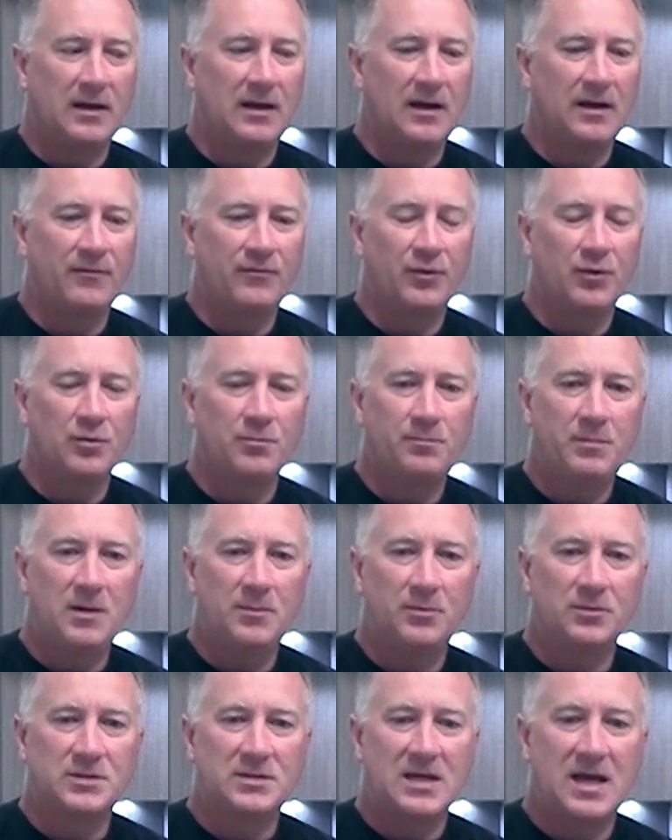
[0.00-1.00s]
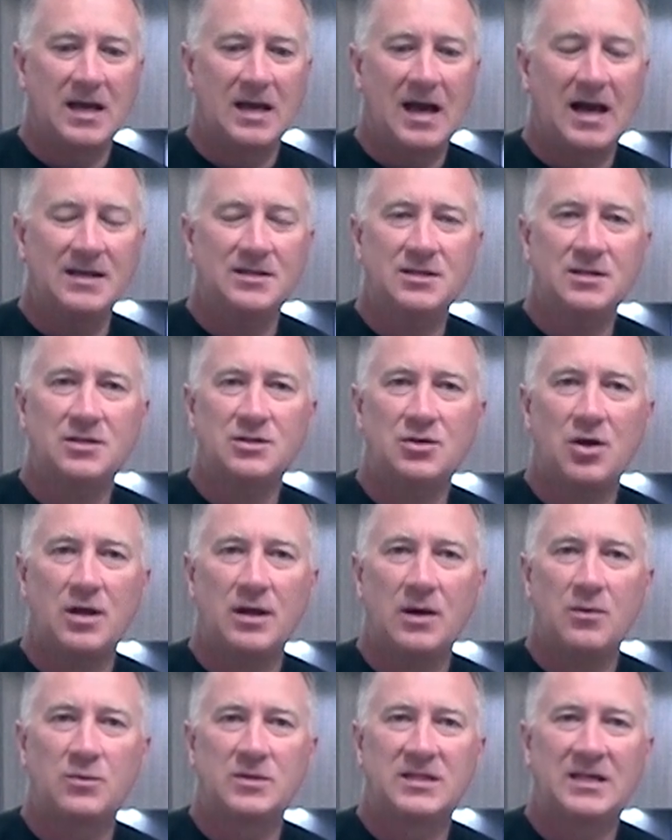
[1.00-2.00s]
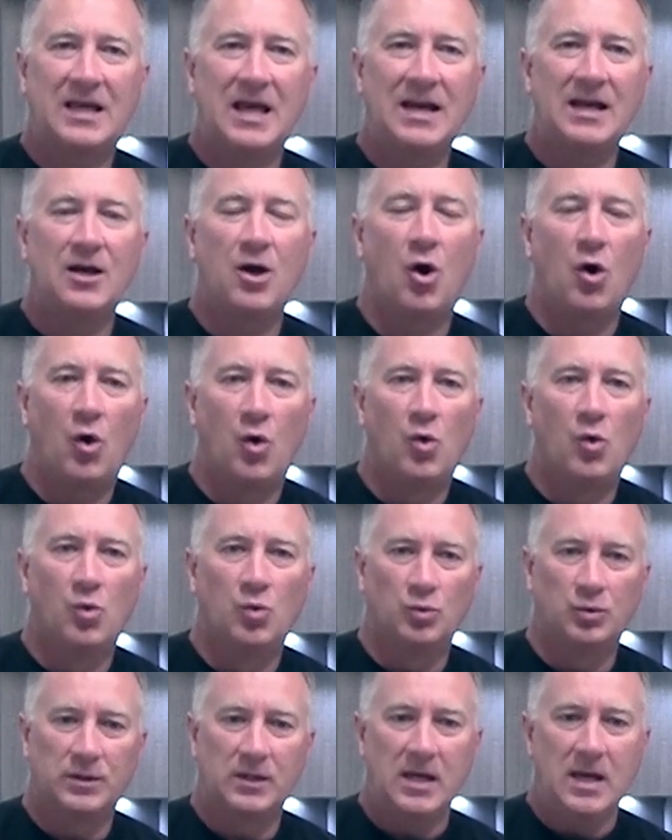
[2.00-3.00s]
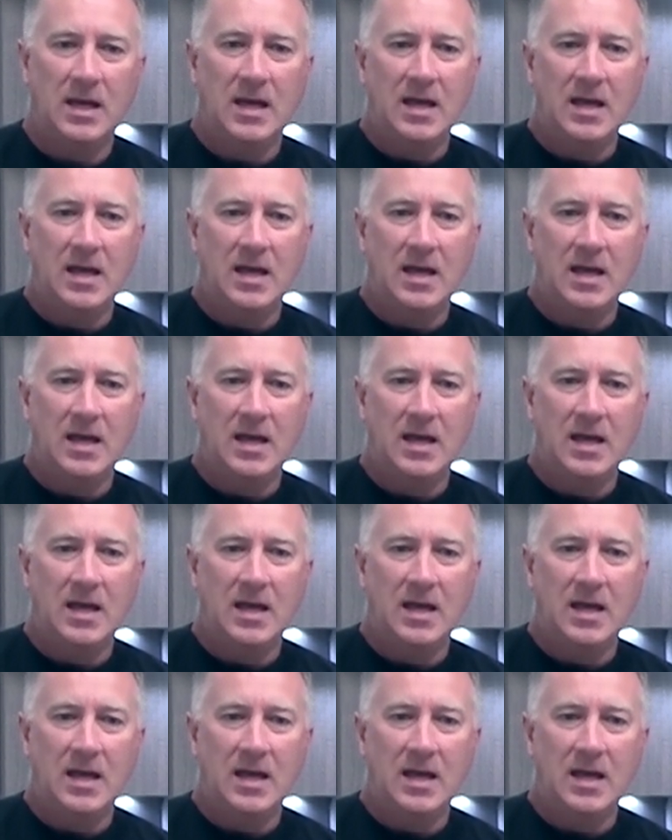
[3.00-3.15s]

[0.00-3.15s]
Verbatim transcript: I've heard people say, I just thought I was getting old.